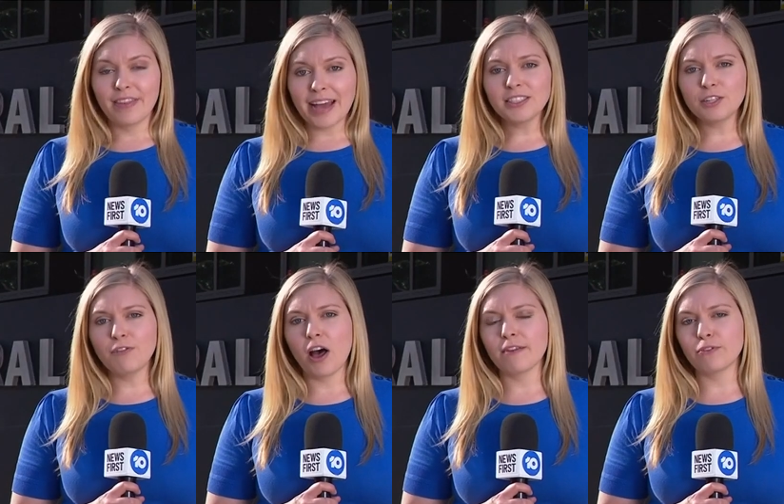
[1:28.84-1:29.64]
That
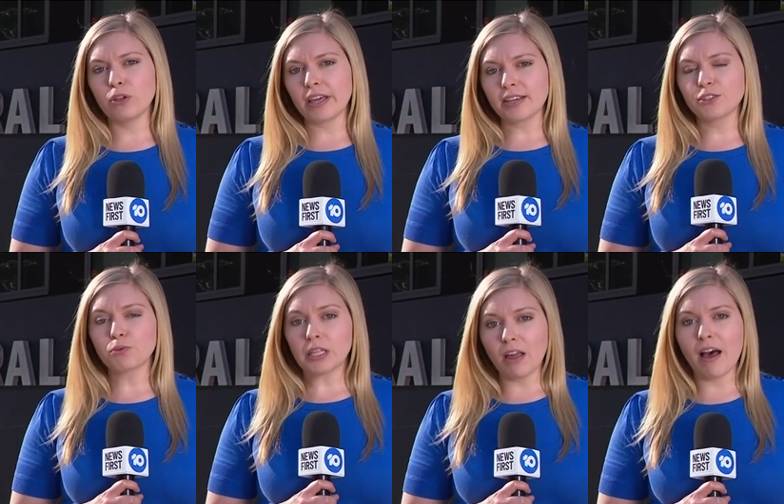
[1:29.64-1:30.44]
survival is
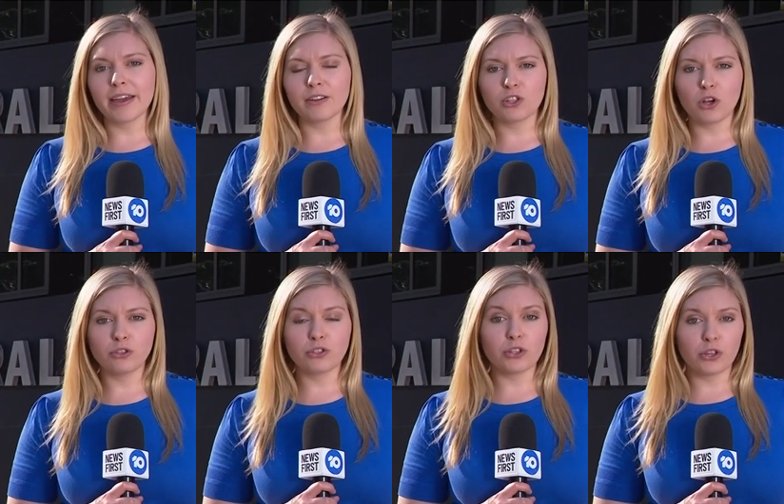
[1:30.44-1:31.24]
reliant
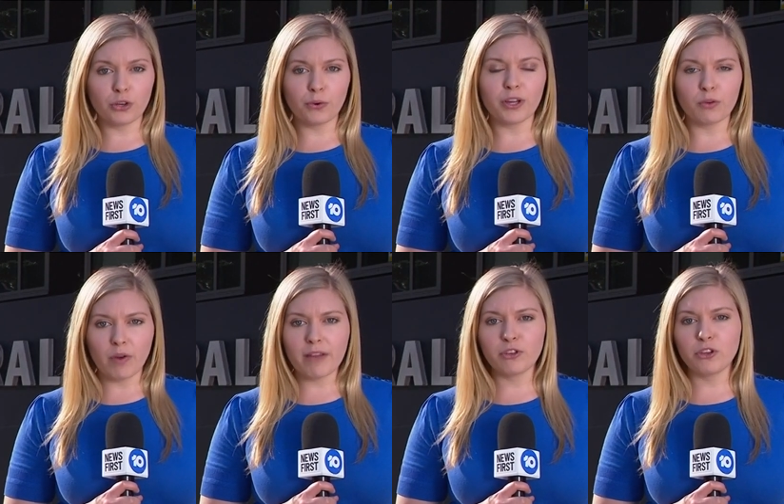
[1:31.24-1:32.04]
on securing
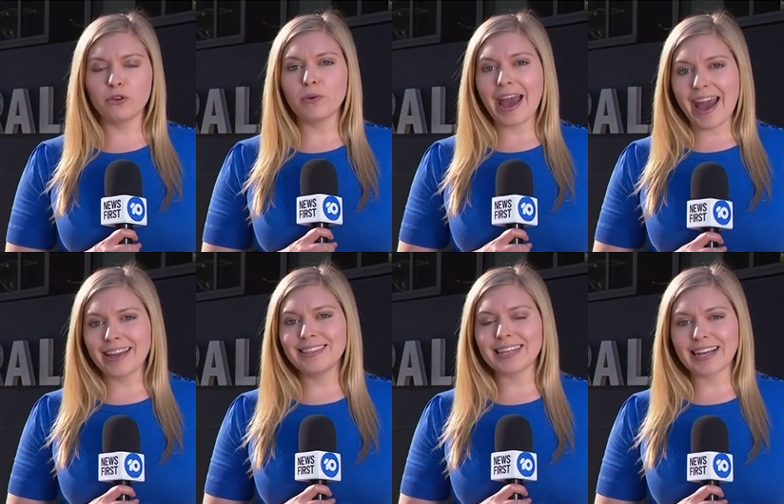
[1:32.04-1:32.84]
revenue
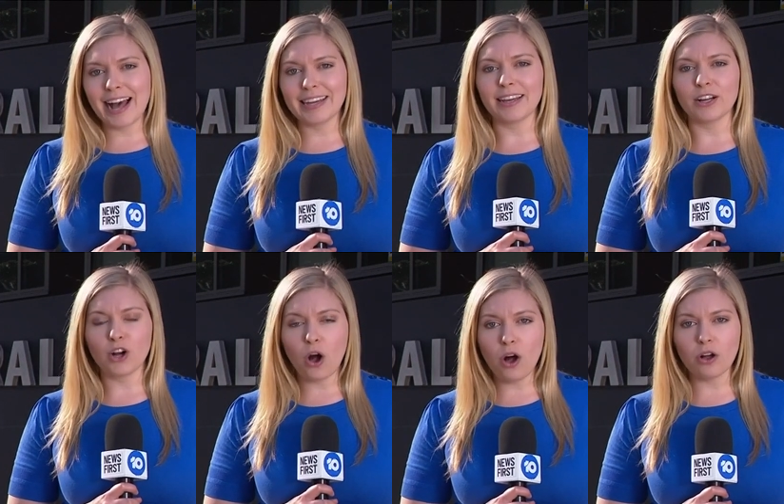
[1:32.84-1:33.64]
and cutting
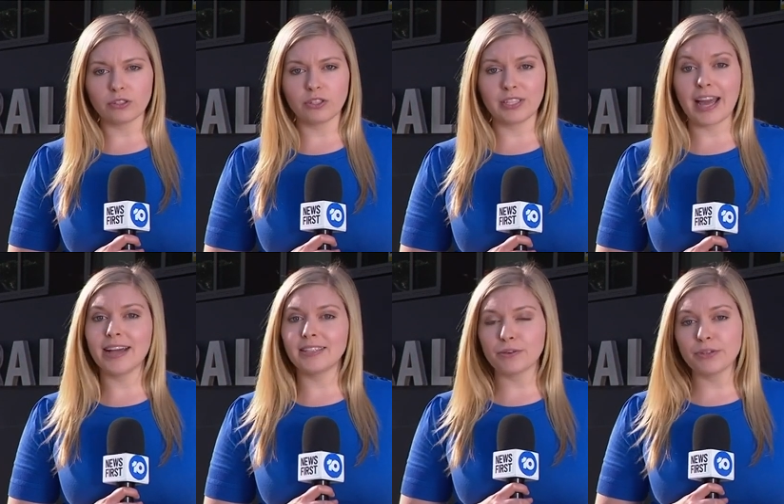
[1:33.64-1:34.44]
costs.
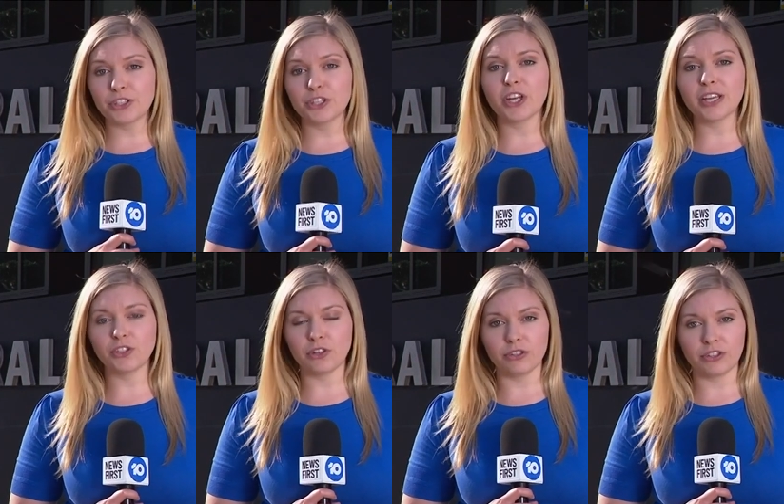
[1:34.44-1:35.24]
As there are
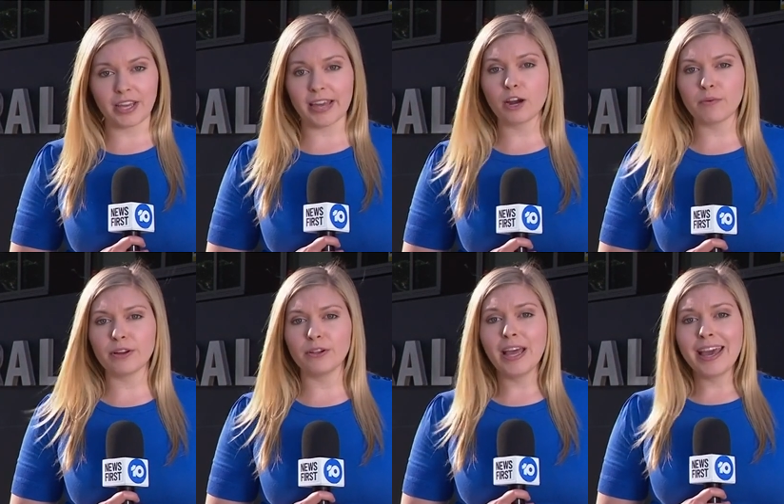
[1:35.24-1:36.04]
suggestions, the
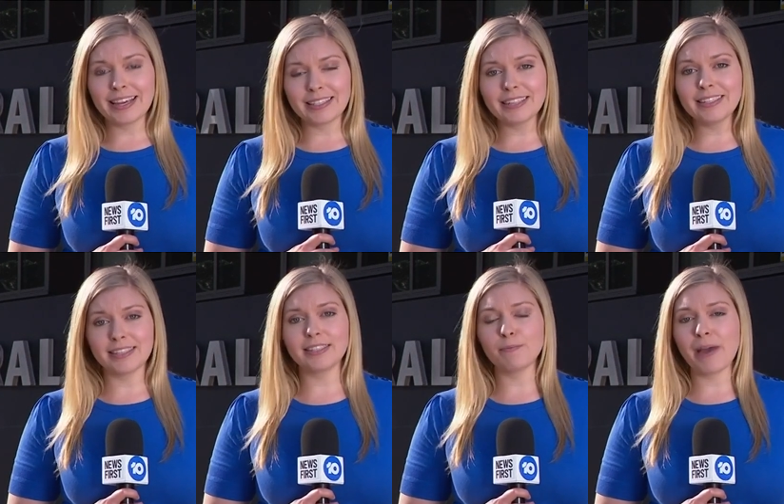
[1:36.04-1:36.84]
NRL is
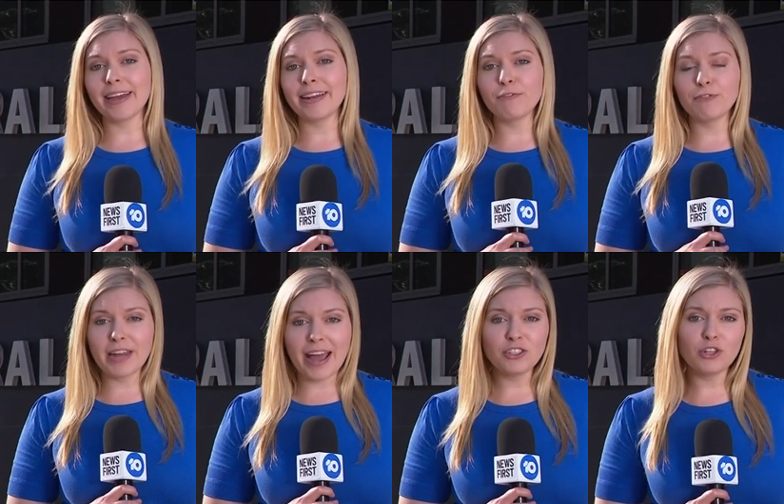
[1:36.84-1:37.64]
anticipating a
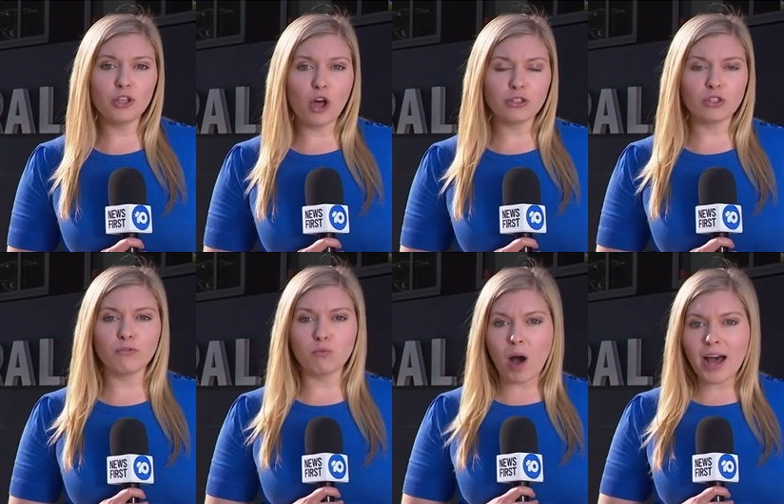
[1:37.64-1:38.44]
financial loss
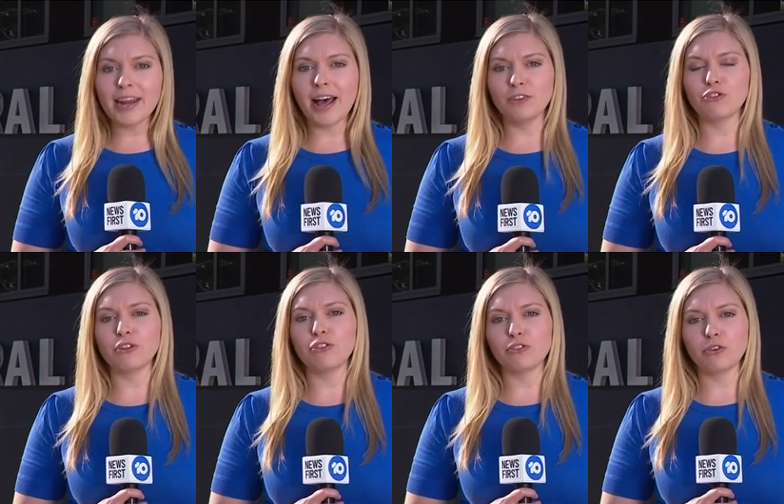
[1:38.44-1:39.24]
of
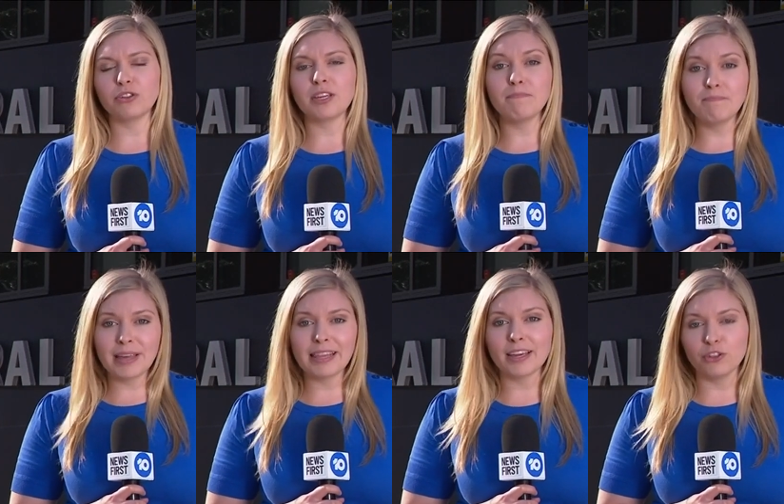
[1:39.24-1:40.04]
$130
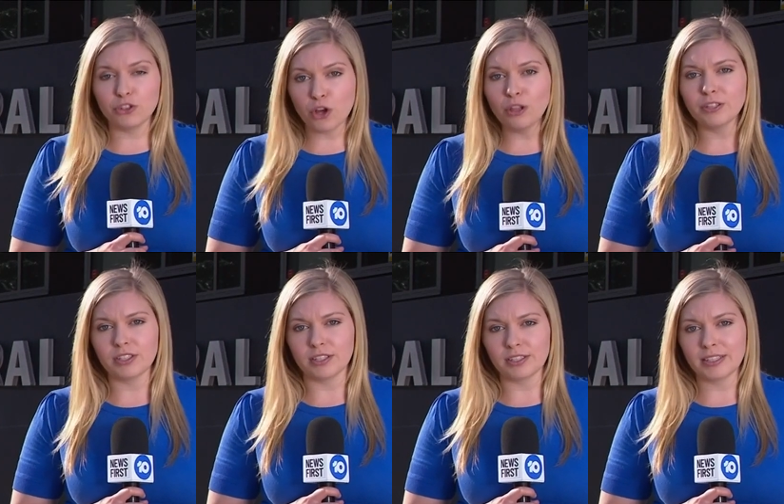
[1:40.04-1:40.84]
million
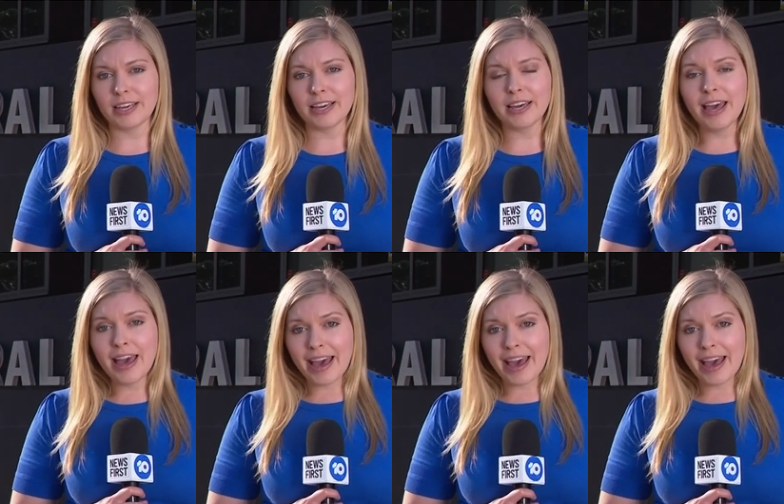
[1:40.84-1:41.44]
this year